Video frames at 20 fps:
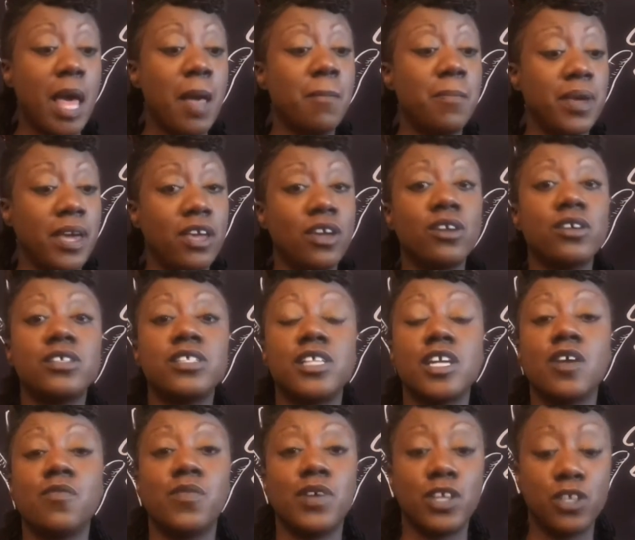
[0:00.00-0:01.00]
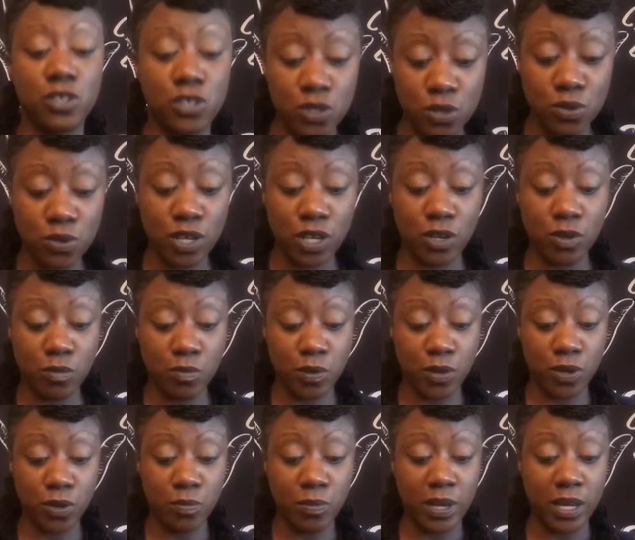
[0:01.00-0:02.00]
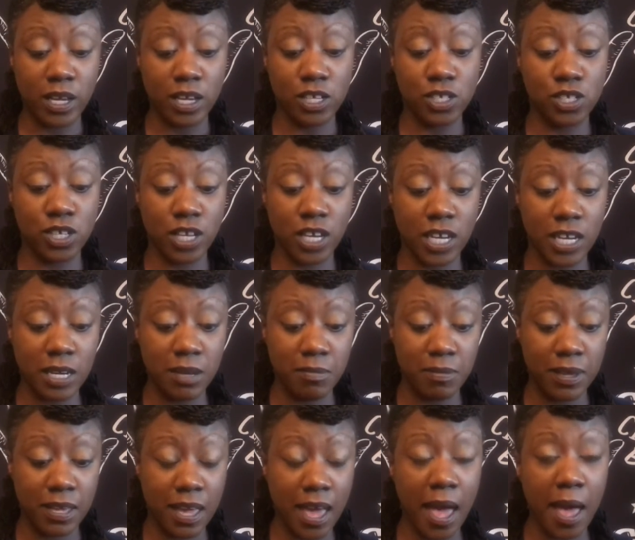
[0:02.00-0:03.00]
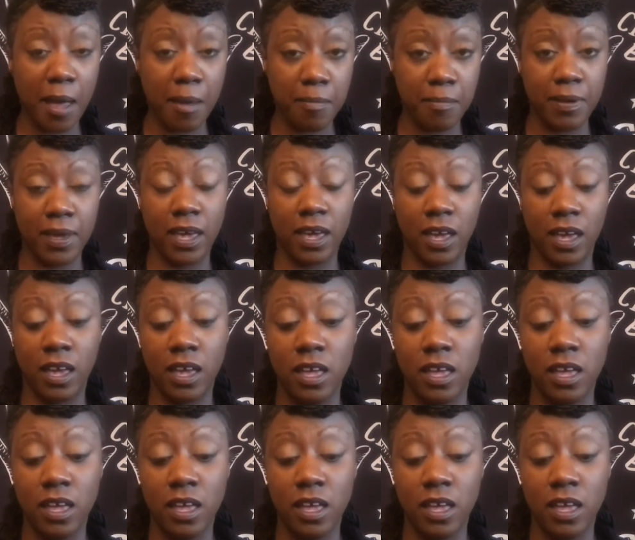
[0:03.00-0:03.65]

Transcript: Be yourself and do you, boo, because you're going to be happy.